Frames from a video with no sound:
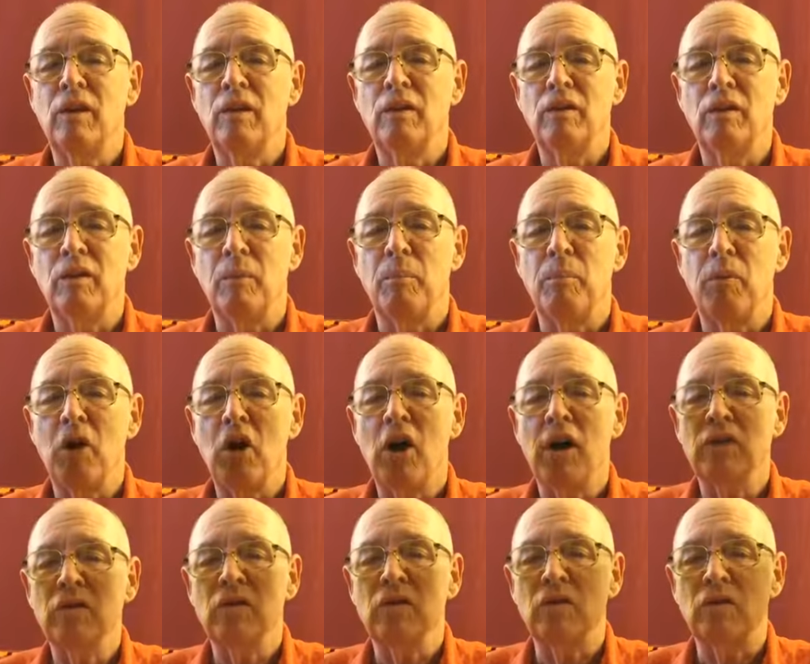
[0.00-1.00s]

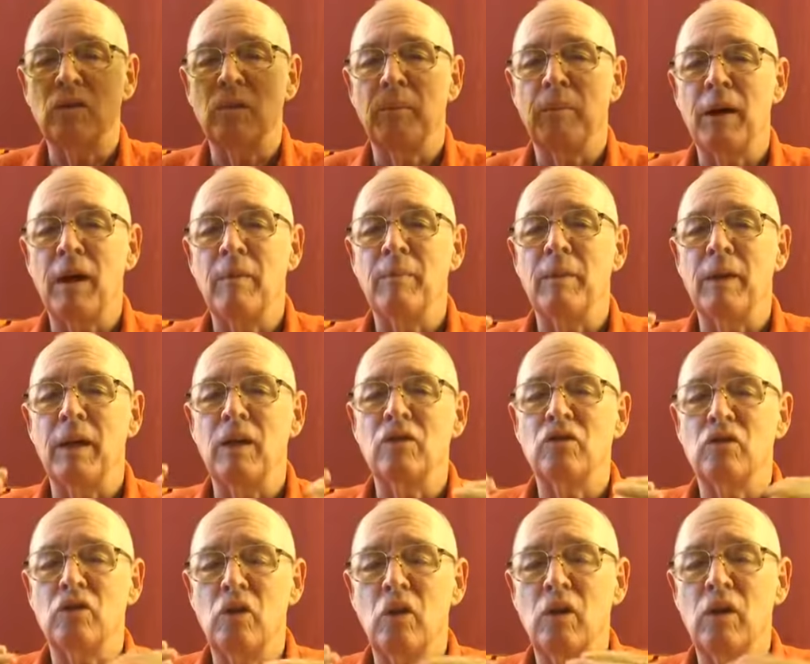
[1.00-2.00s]
bosses above me, it's
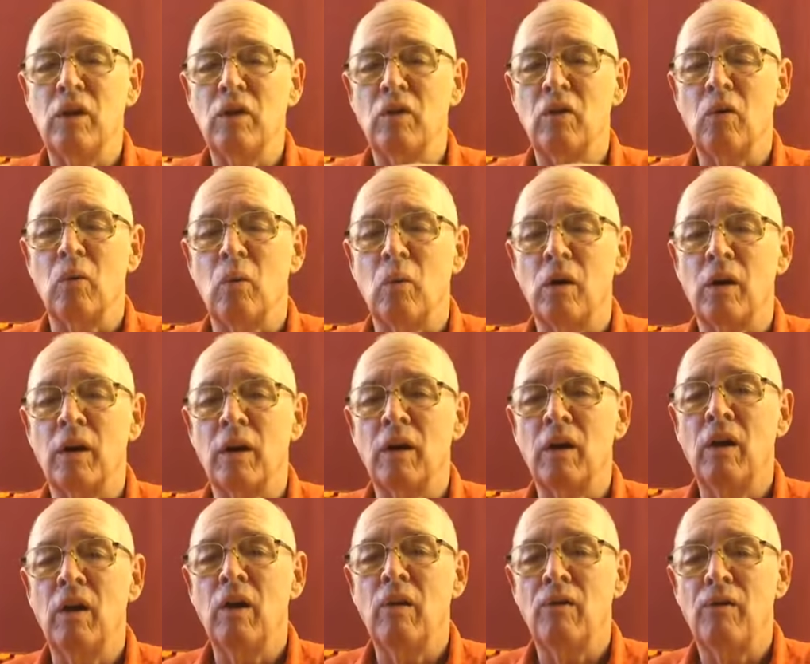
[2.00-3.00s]
doing the work
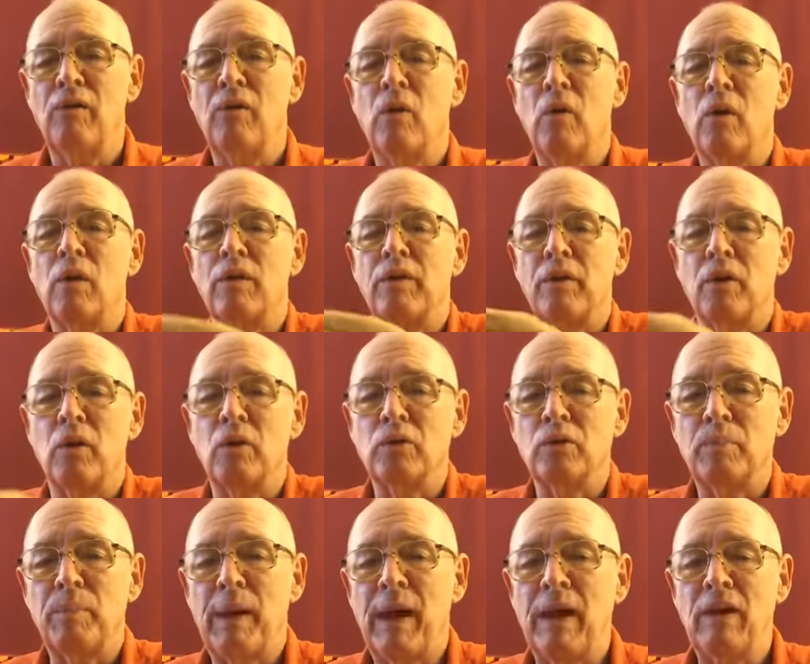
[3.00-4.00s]
for those
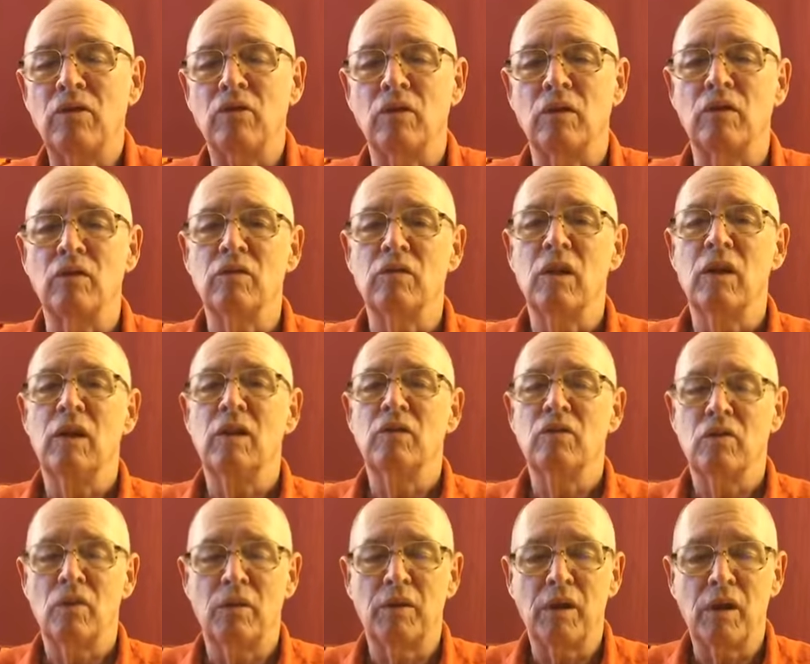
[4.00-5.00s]
patients.
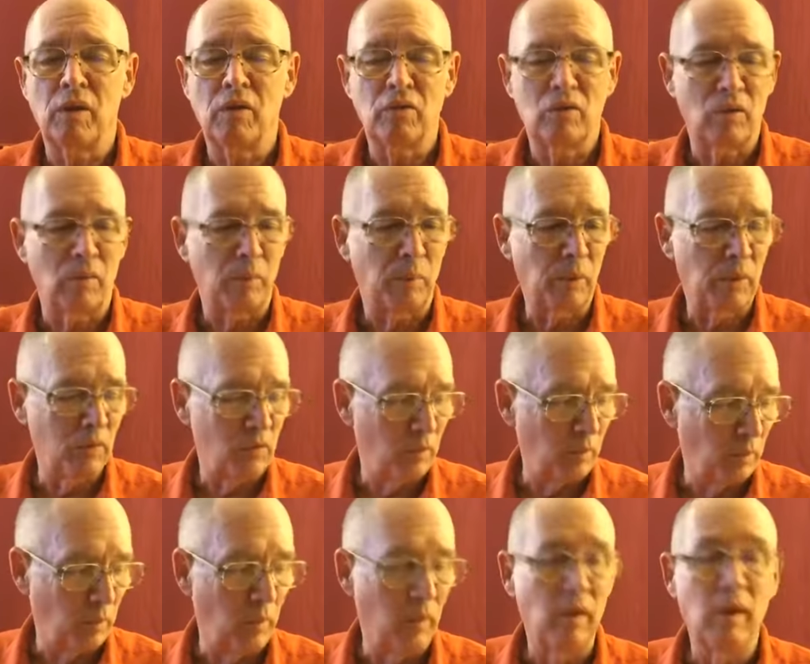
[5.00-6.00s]
So there's the
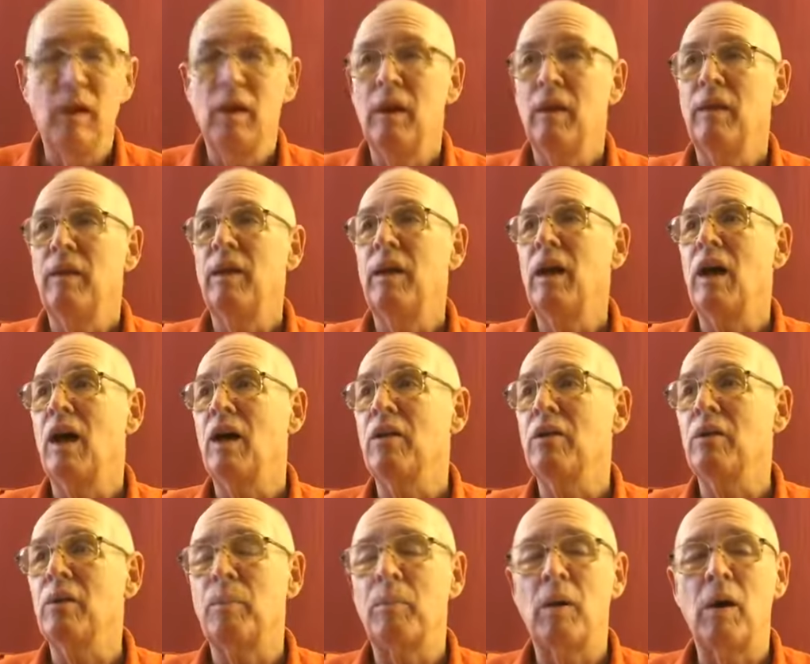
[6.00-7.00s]
principle. The
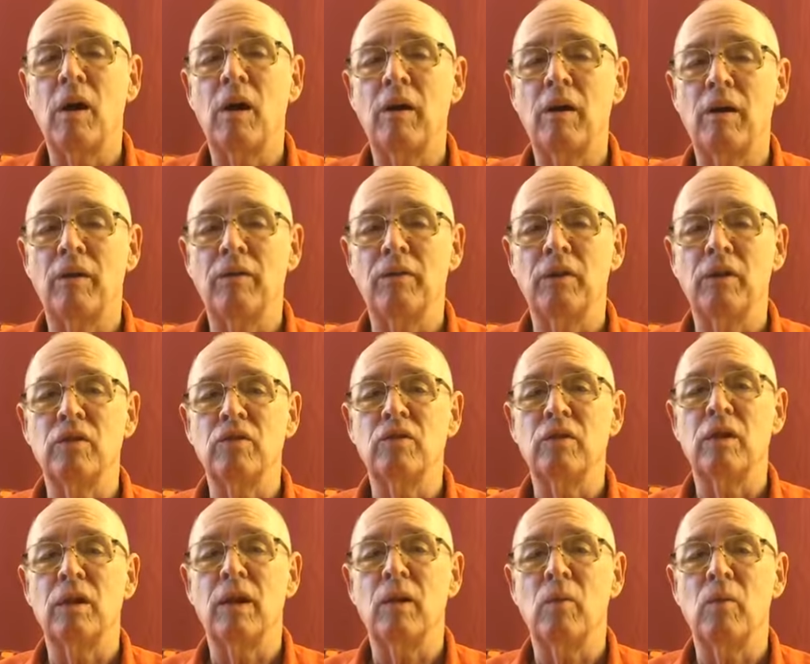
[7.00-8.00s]
other part of this
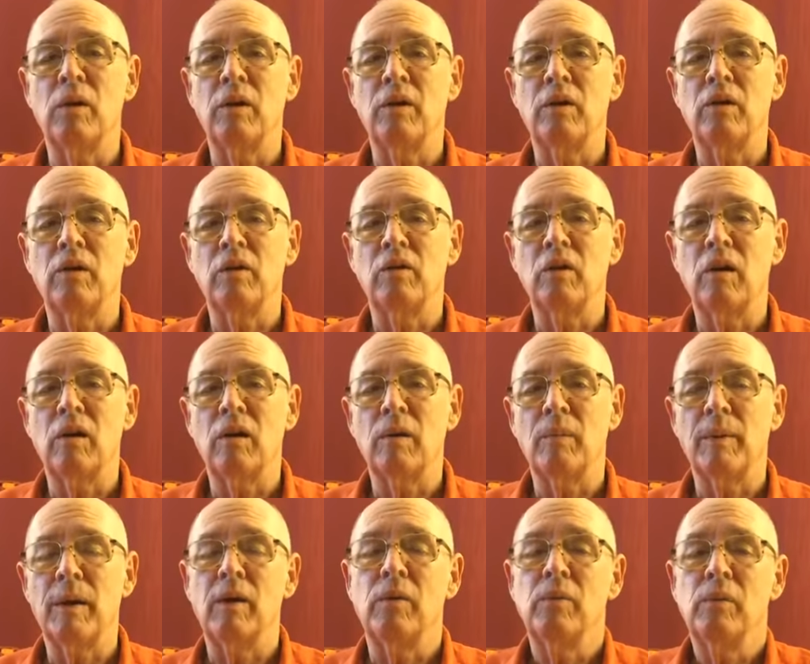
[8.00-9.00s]
that I wanted to talk
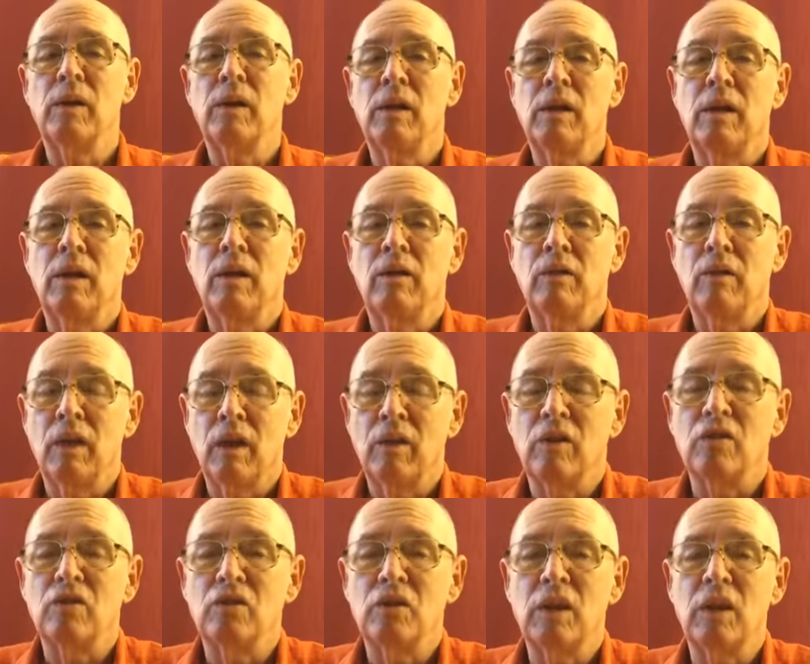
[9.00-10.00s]
about, really, in
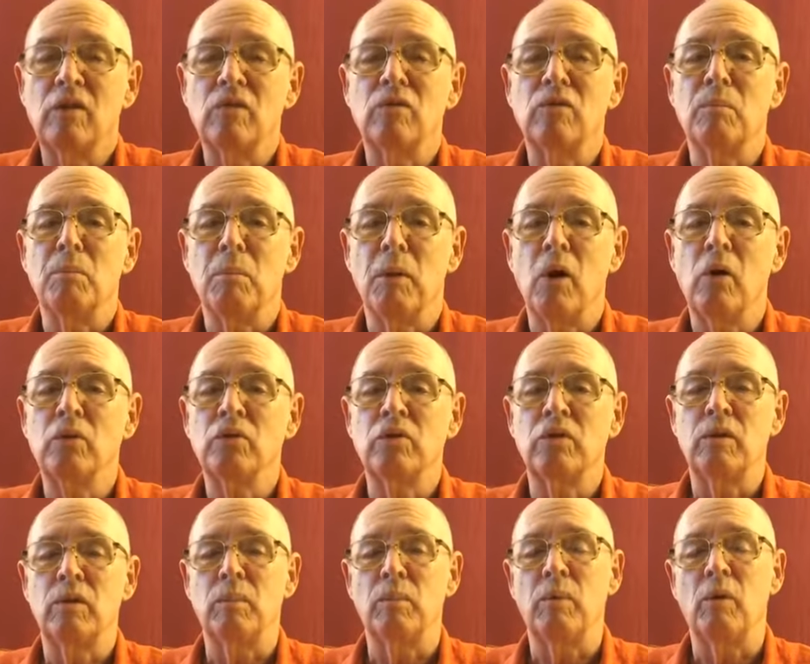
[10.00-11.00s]
a sense, most
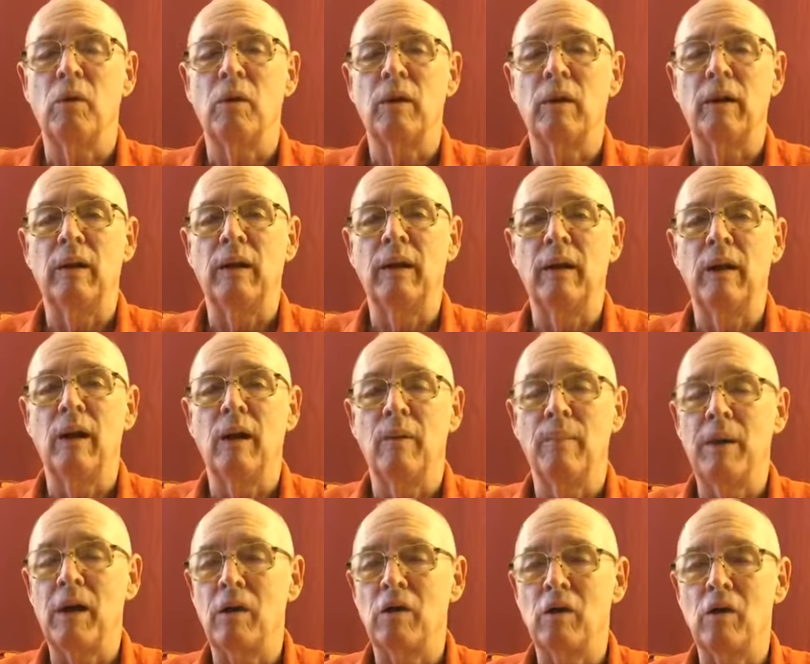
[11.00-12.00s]
importantly
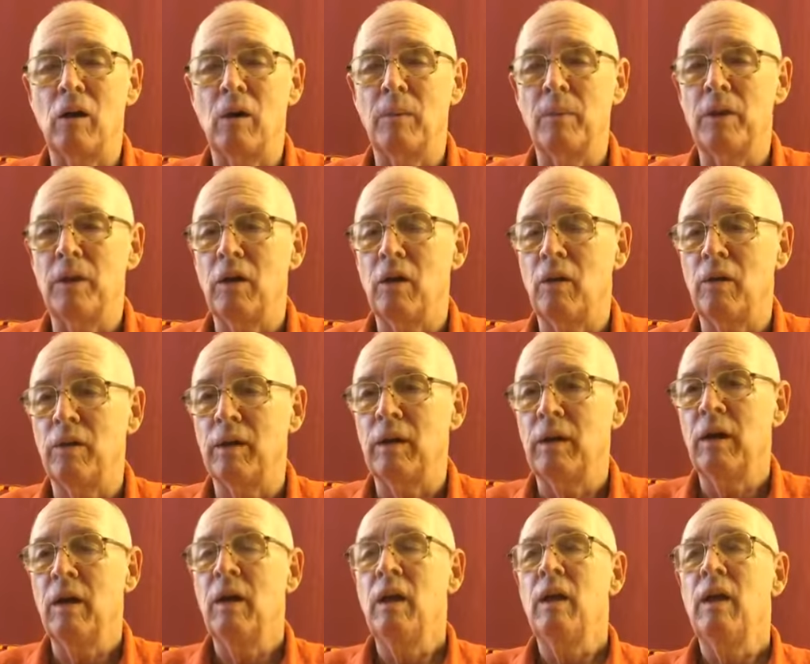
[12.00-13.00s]
about karma yoga,
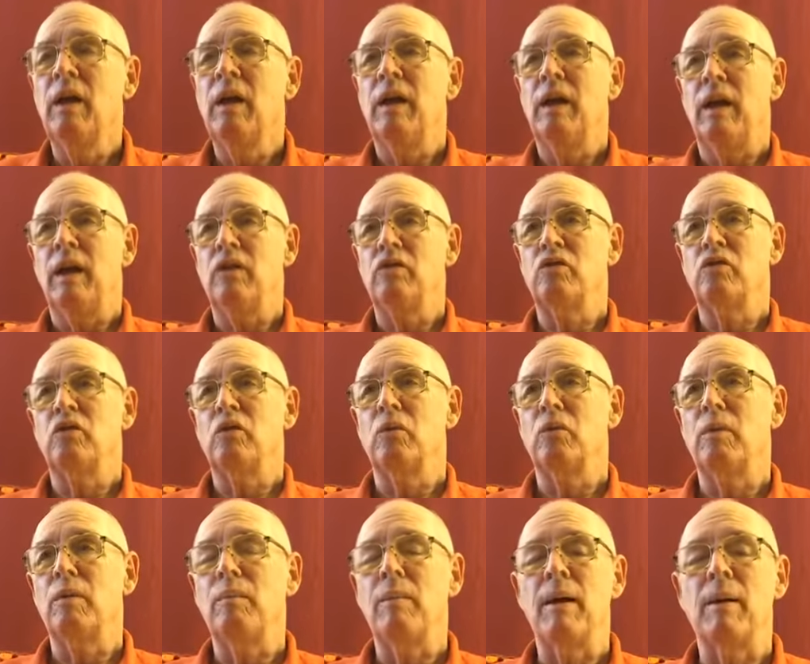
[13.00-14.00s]
is to
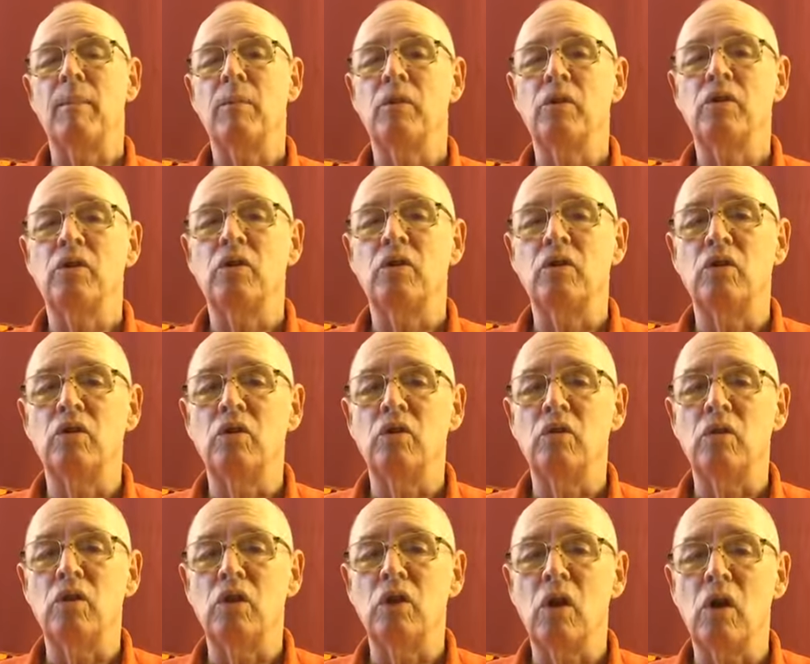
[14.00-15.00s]
remember to do
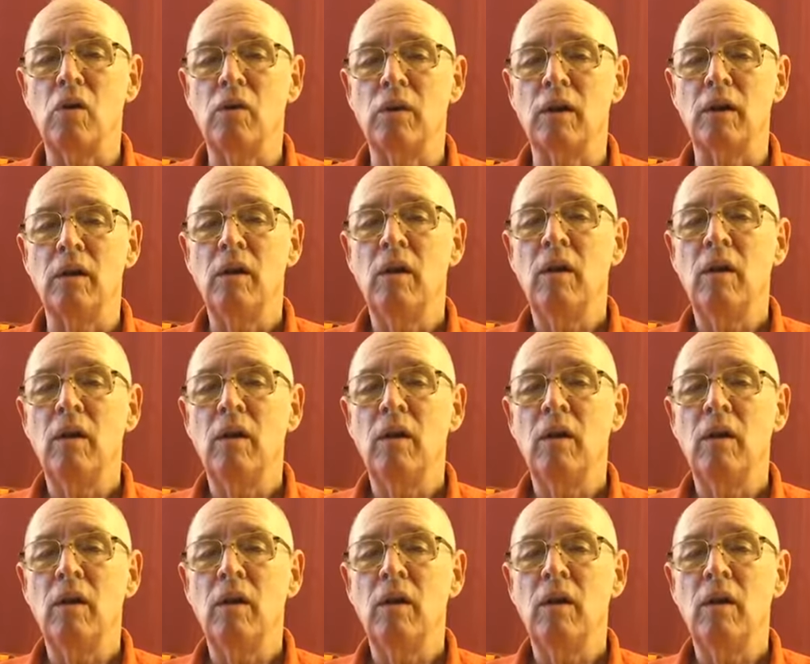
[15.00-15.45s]
yoga